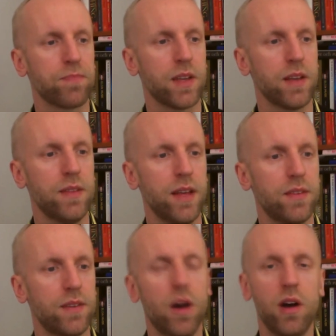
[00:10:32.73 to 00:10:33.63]

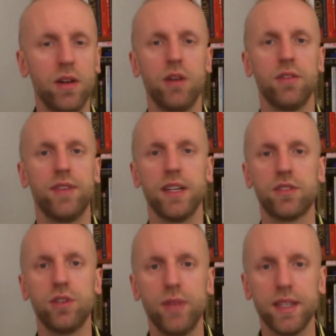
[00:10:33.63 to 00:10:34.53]
that, now it feels
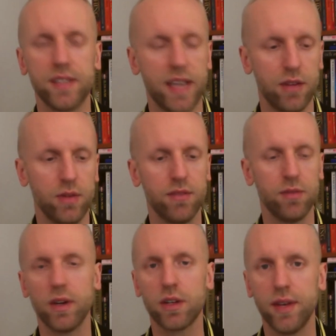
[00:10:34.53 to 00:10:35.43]
too risky, I don't even
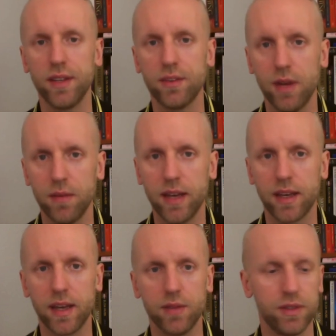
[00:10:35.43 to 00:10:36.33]
want to go into my bank
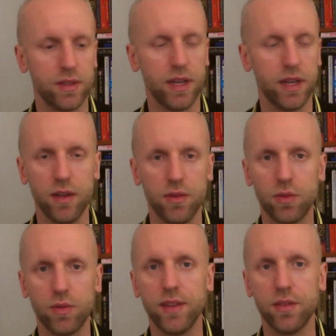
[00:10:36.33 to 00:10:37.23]
account or
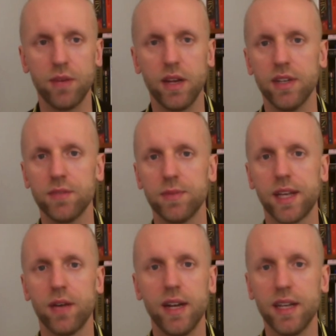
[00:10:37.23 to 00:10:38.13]
go into my investment
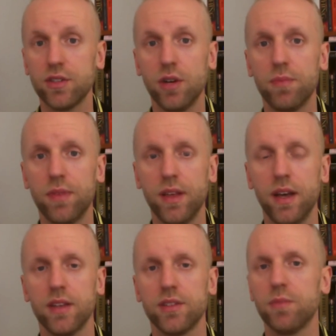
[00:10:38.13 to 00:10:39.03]
account, and I stop
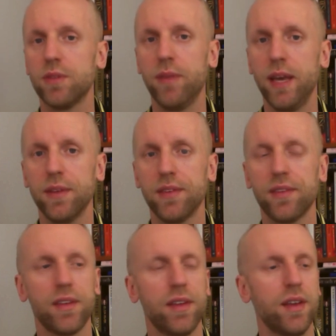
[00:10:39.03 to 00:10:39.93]
the payments,
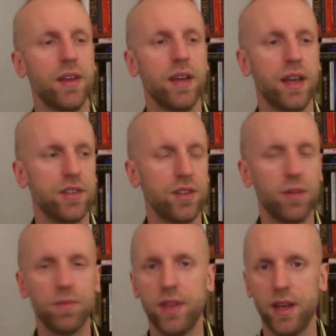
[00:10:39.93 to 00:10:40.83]

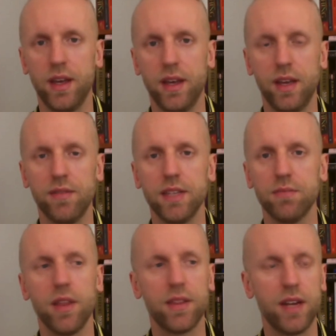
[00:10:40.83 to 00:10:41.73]
stop the
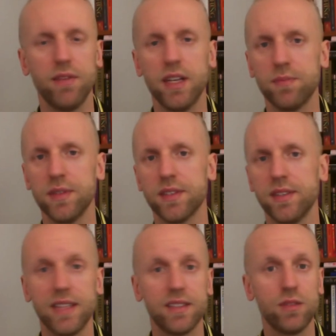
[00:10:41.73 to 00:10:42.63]
monthly investments.
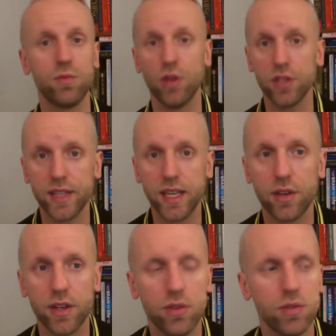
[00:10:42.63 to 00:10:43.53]
That's the worst thing you
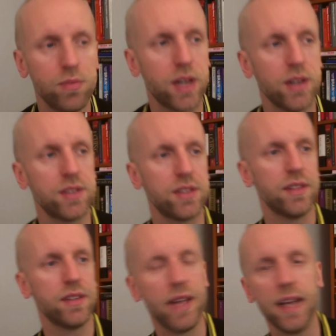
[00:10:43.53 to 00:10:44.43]
can do, because
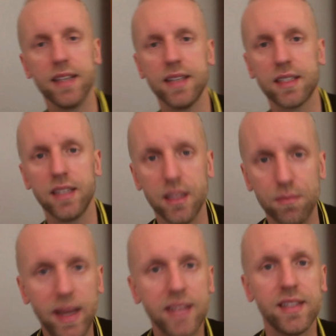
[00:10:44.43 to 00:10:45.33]
that is actually the
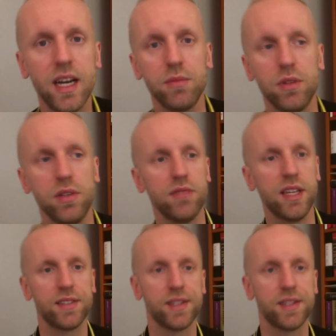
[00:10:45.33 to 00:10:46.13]
best time to invest.